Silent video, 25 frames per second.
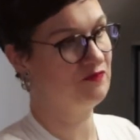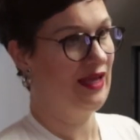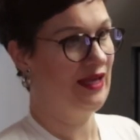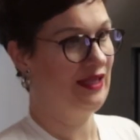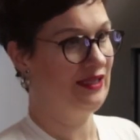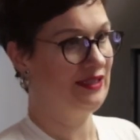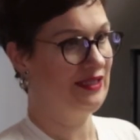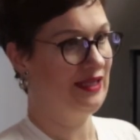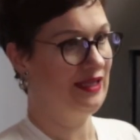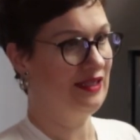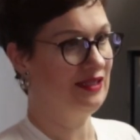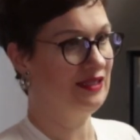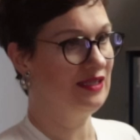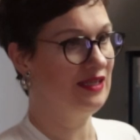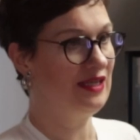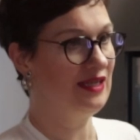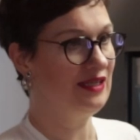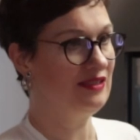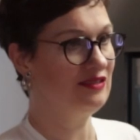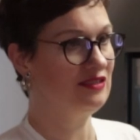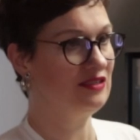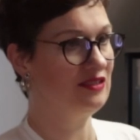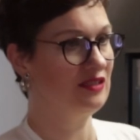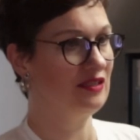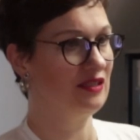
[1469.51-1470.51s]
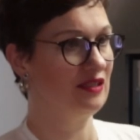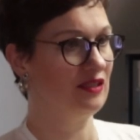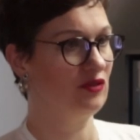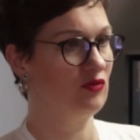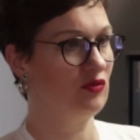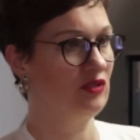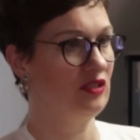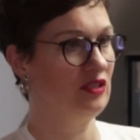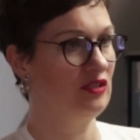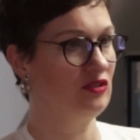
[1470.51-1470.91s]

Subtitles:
And then the last thing we